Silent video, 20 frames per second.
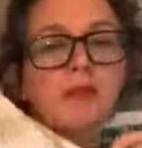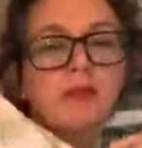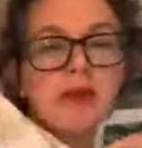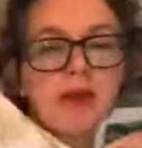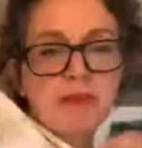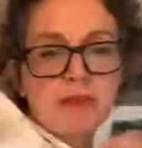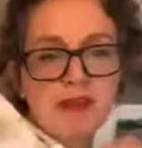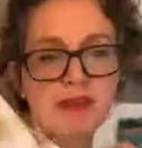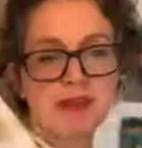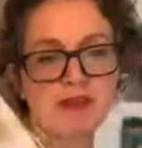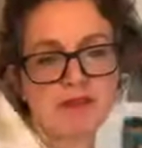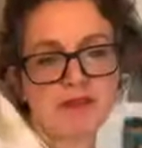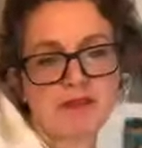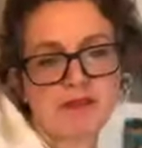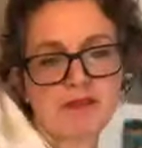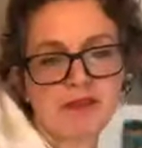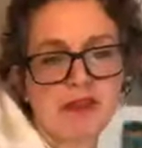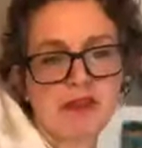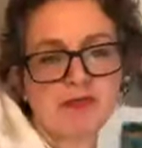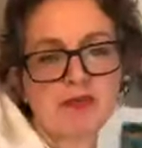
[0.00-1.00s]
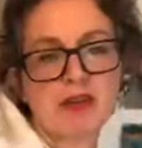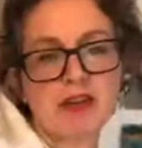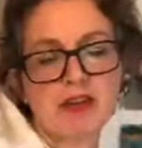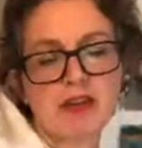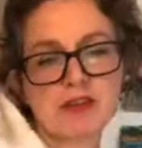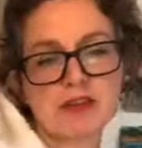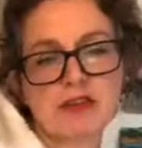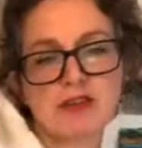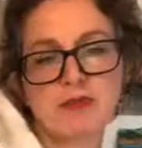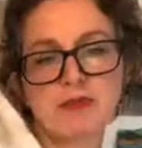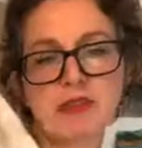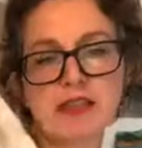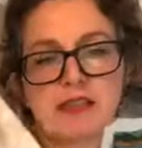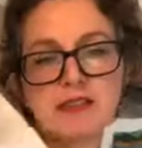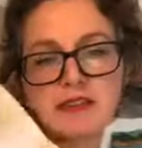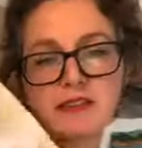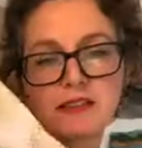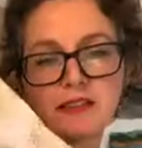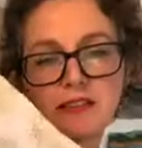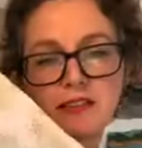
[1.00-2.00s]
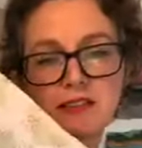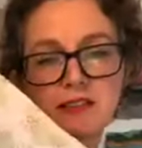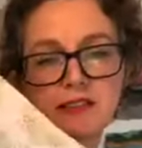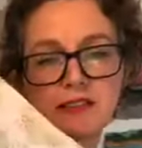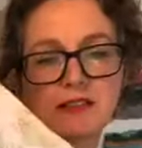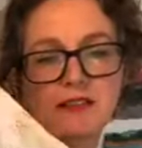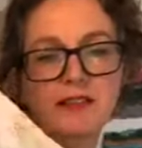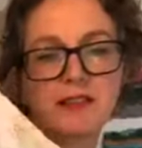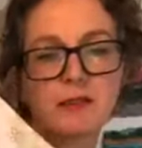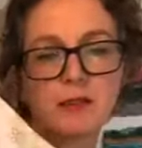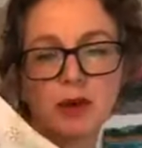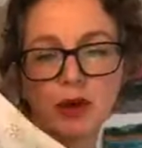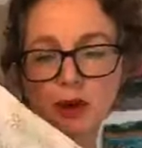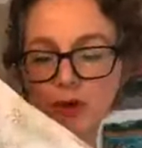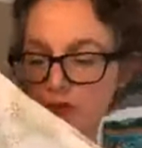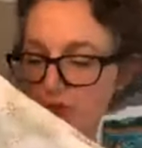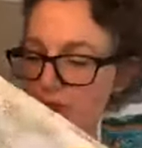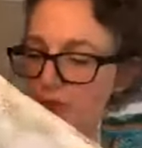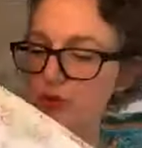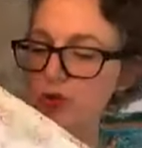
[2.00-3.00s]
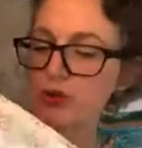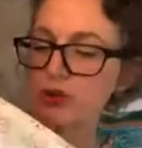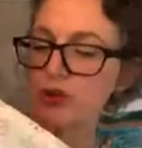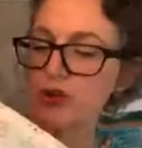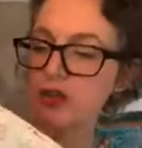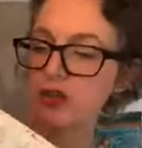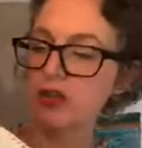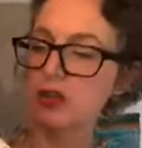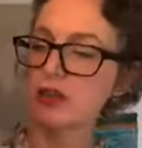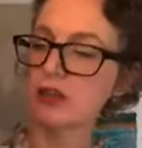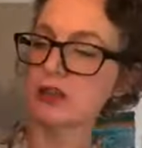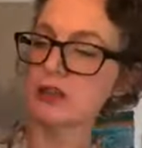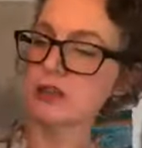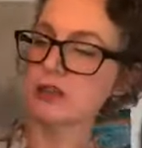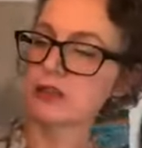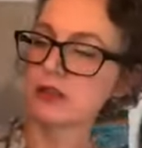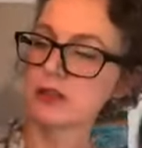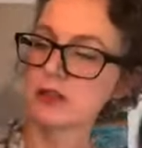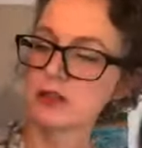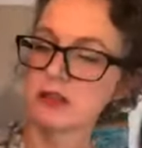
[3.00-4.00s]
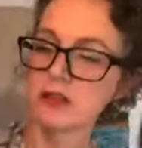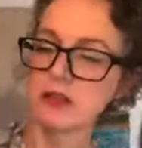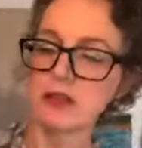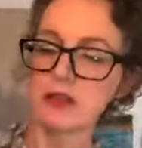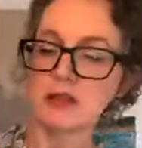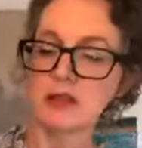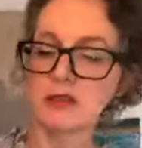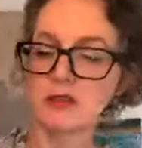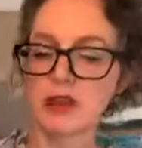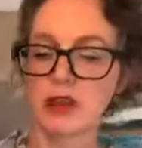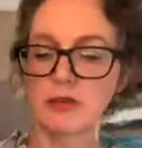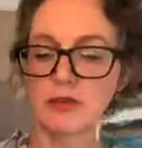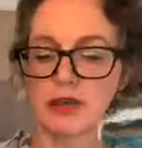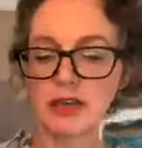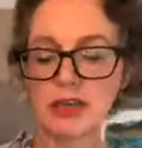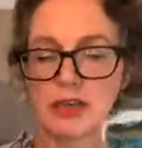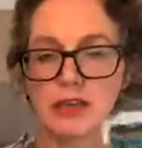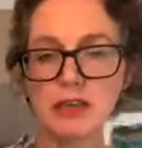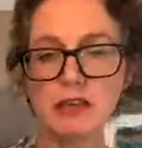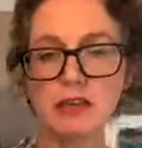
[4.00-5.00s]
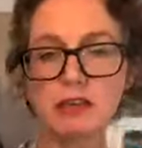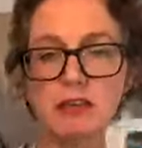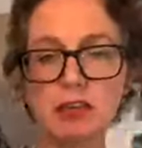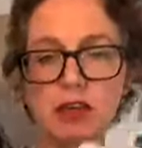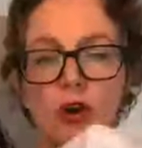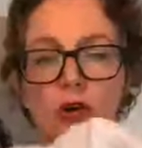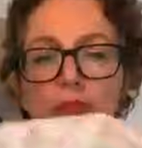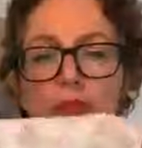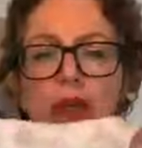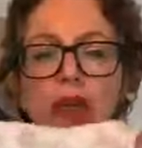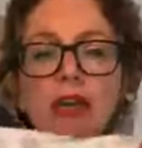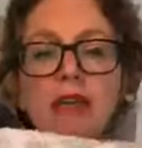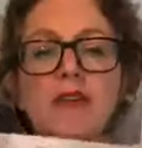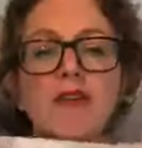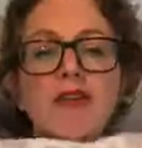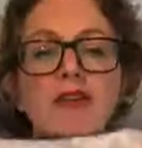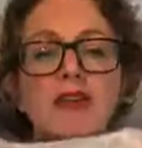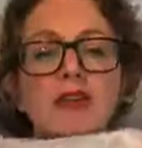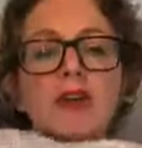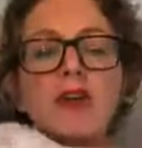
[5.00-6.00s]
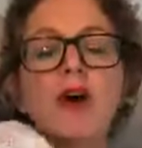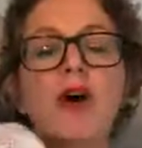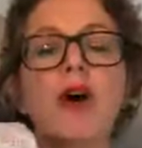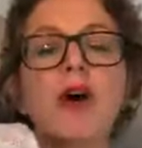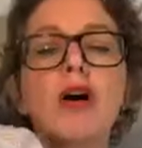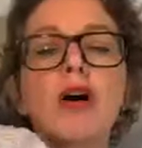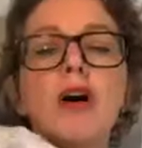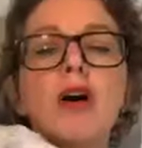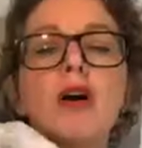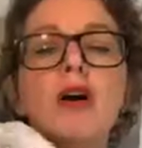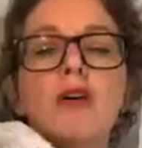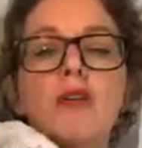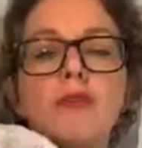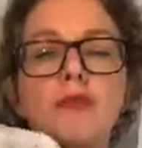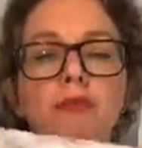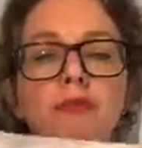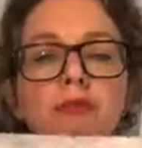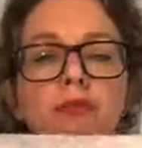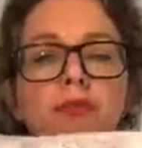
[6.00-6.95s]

maybe they've got their 2 meters distance apart from one another. So here there's a combination of